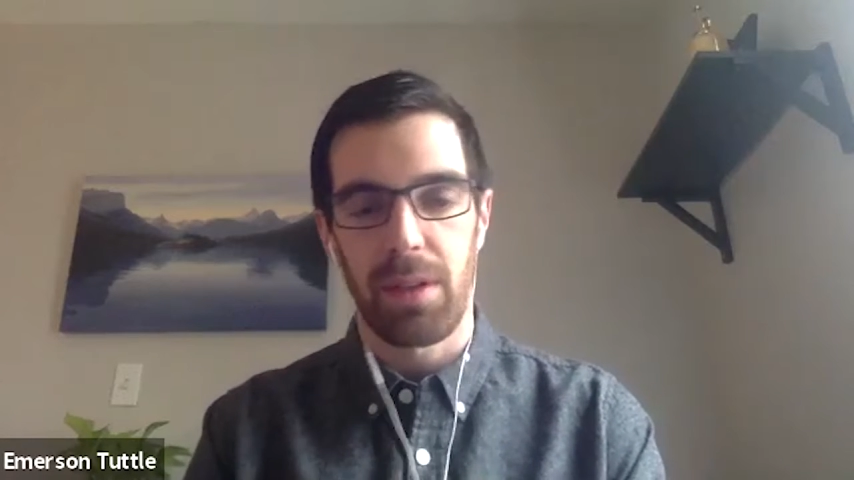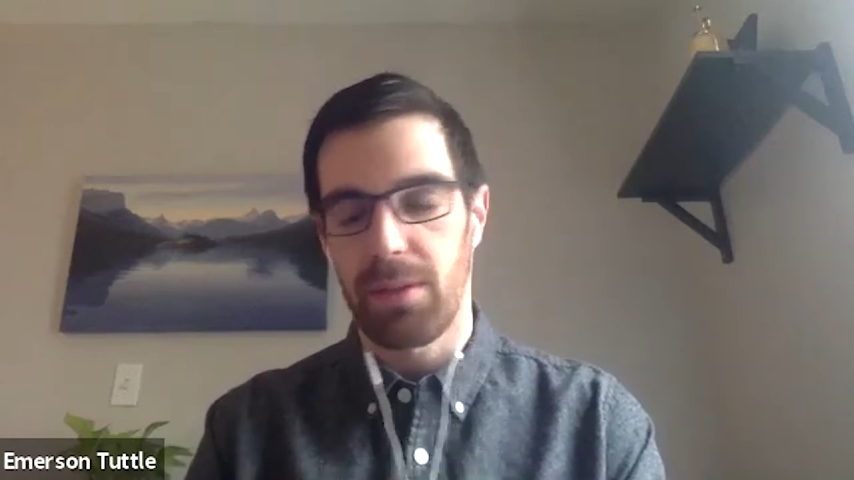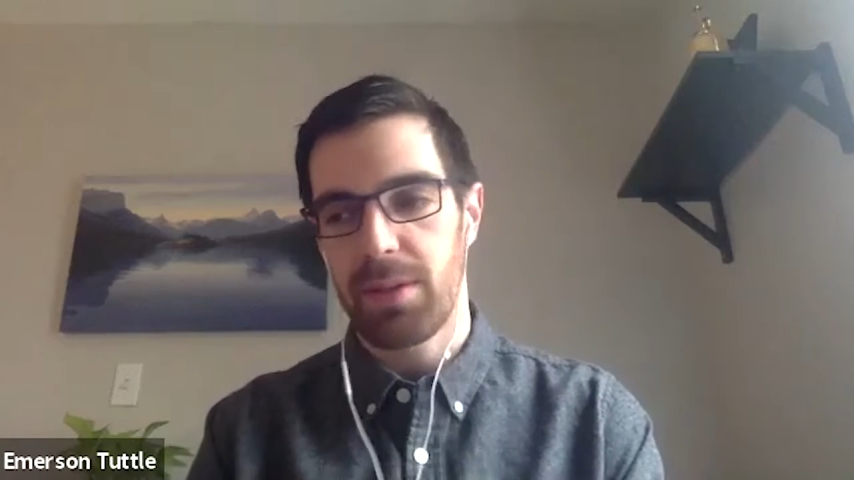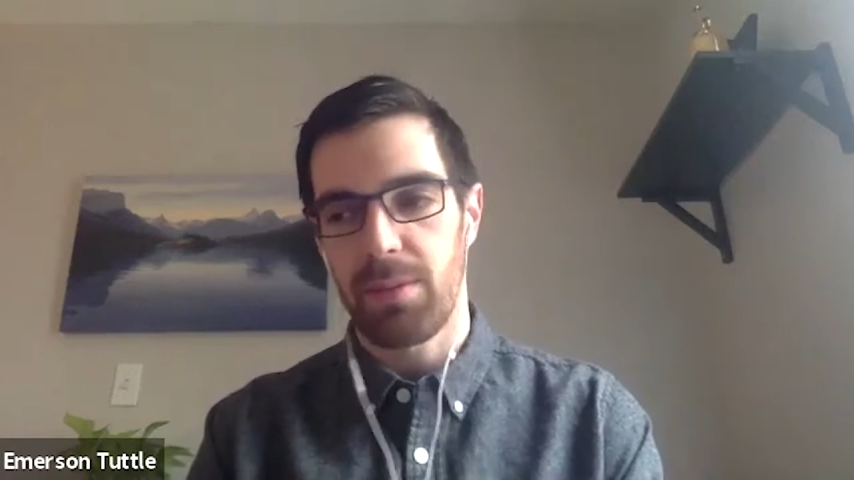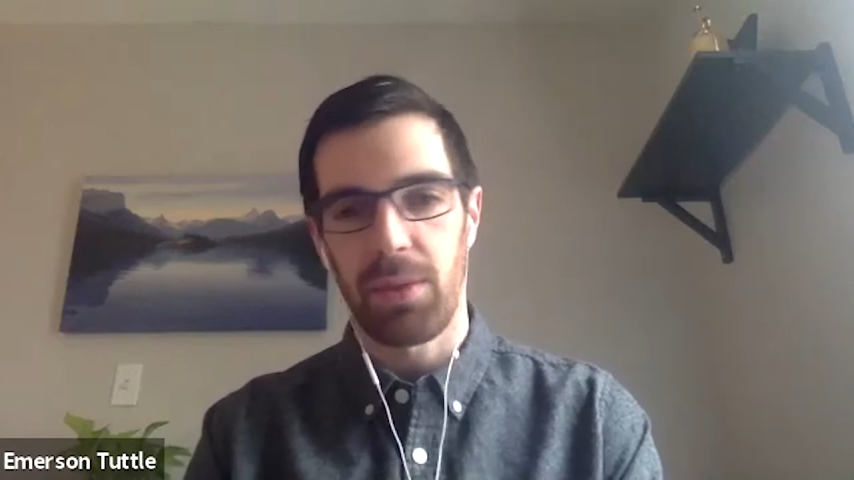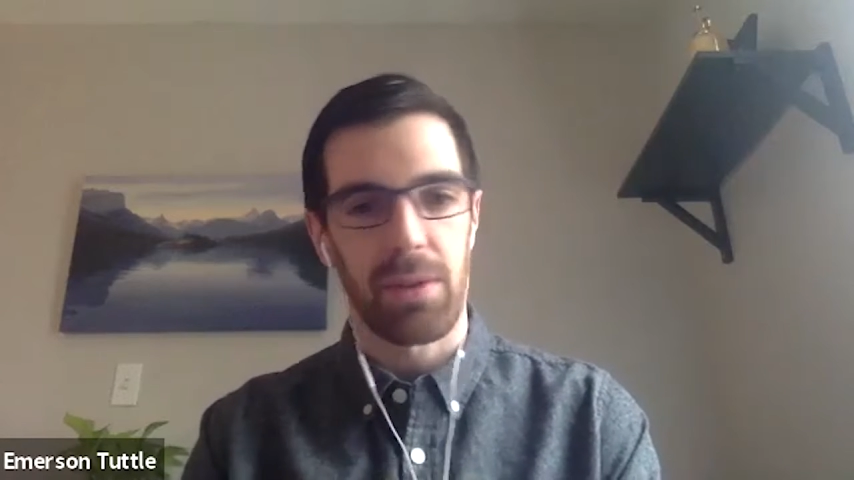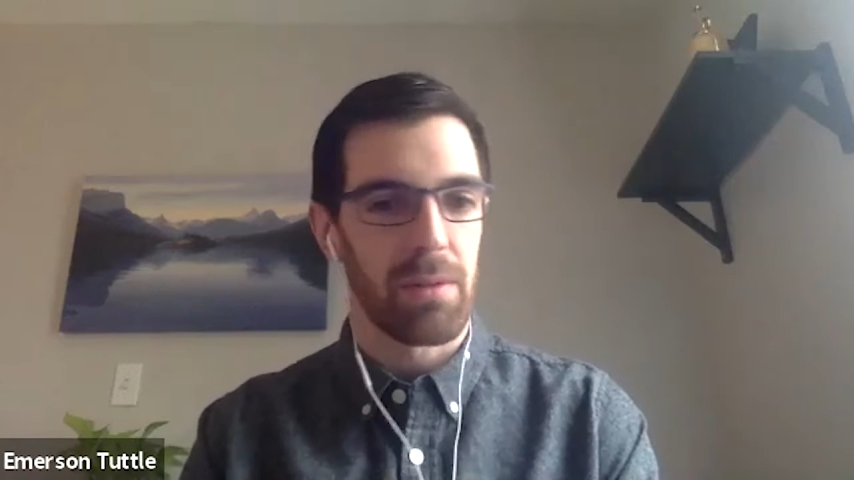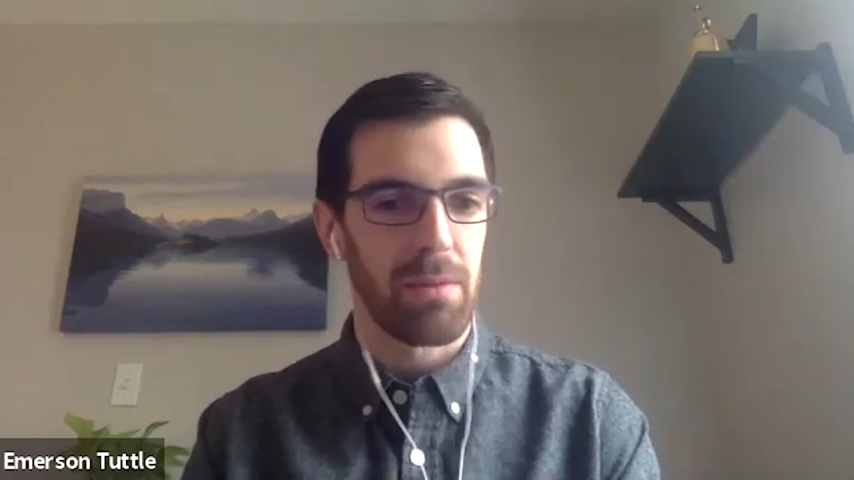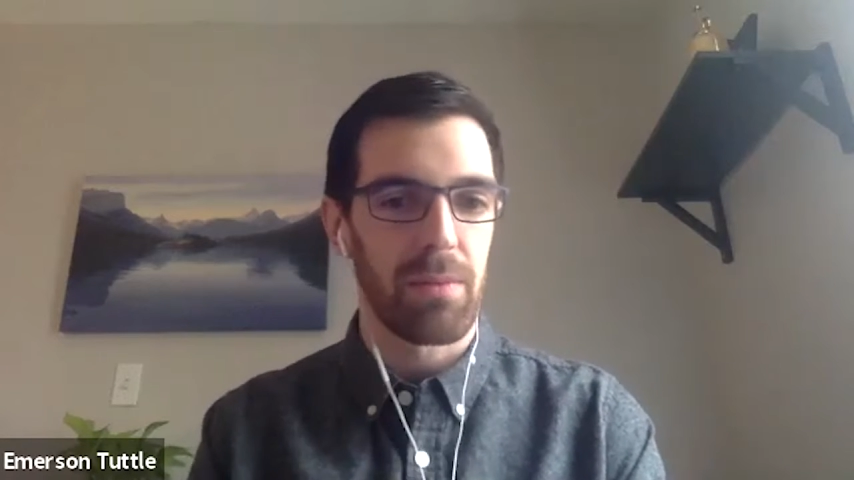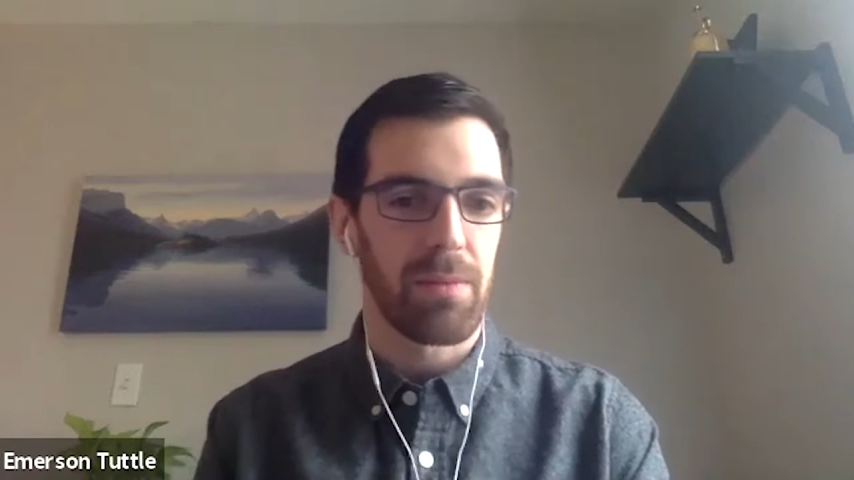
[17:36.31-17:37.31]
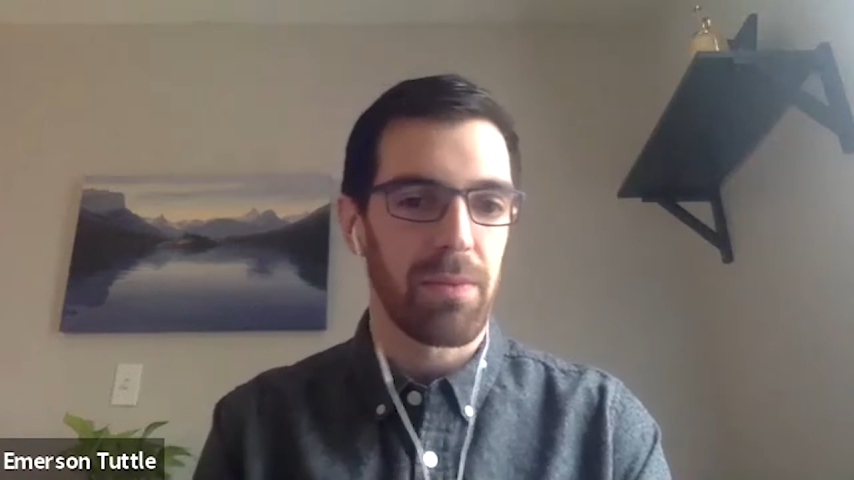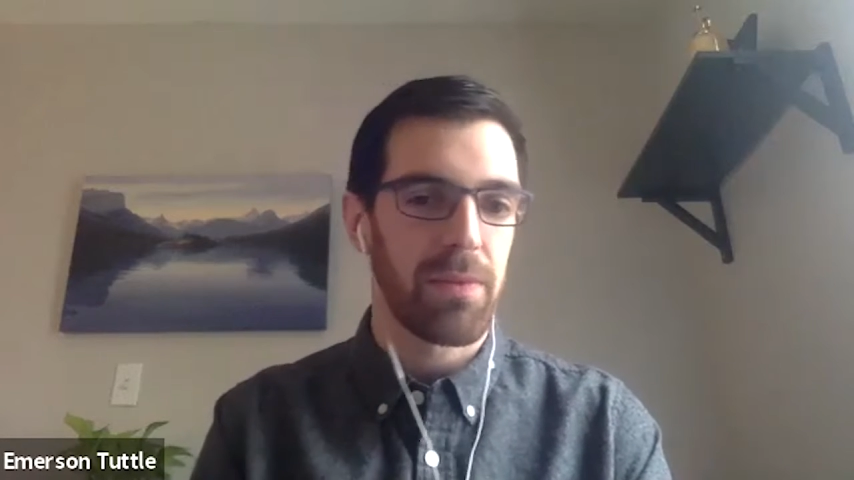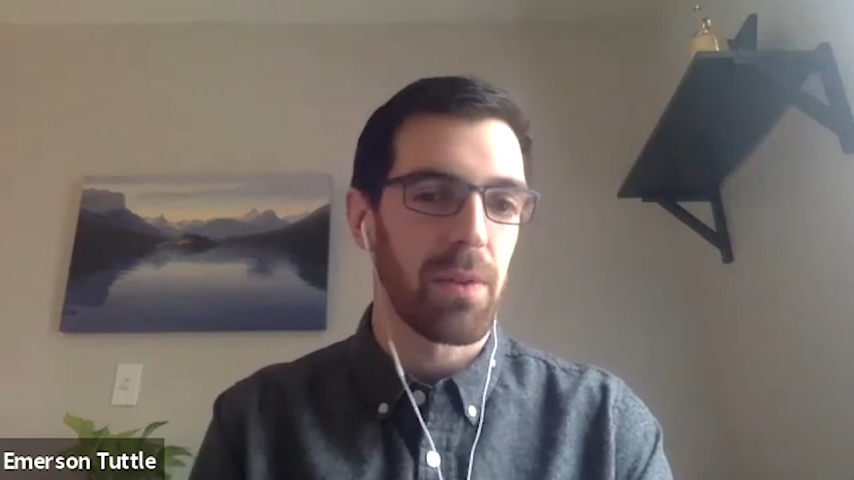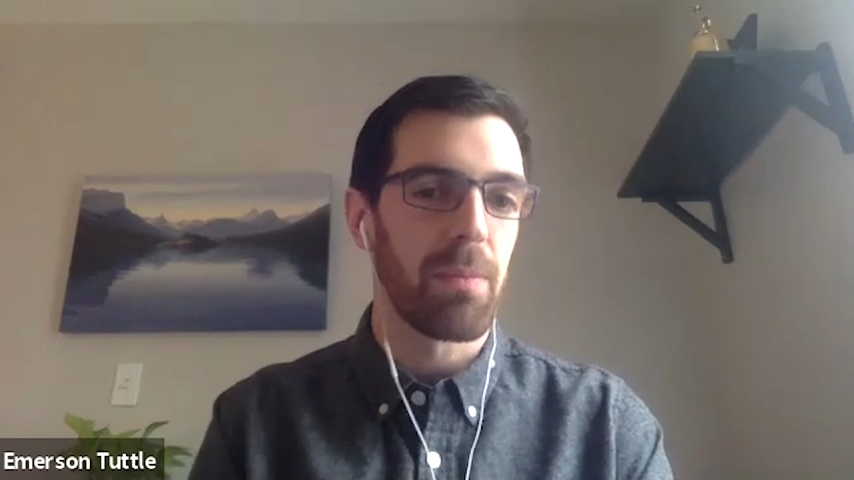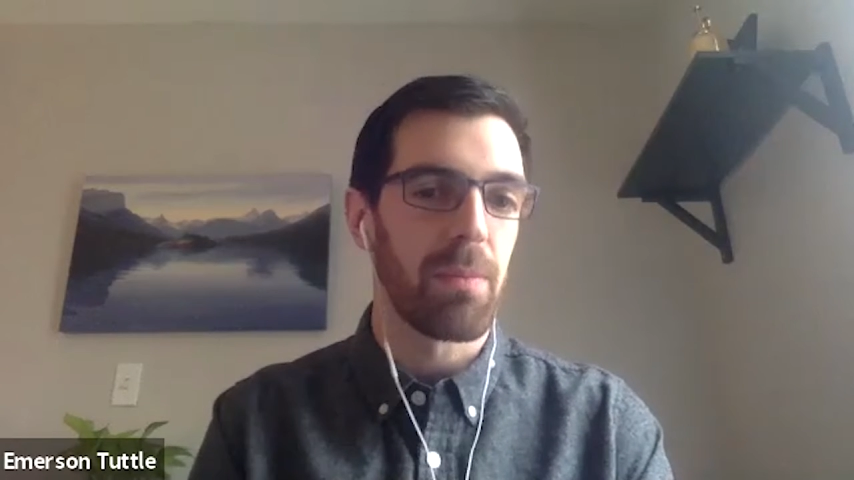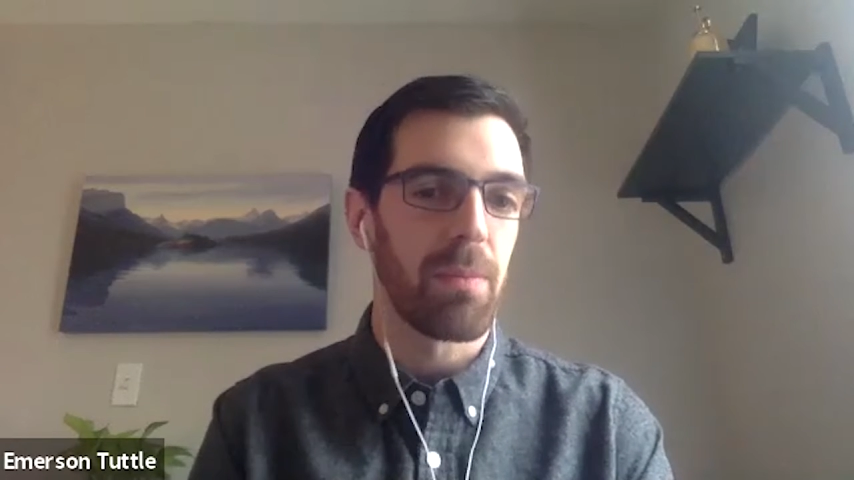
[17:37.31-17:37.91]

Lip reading: similar for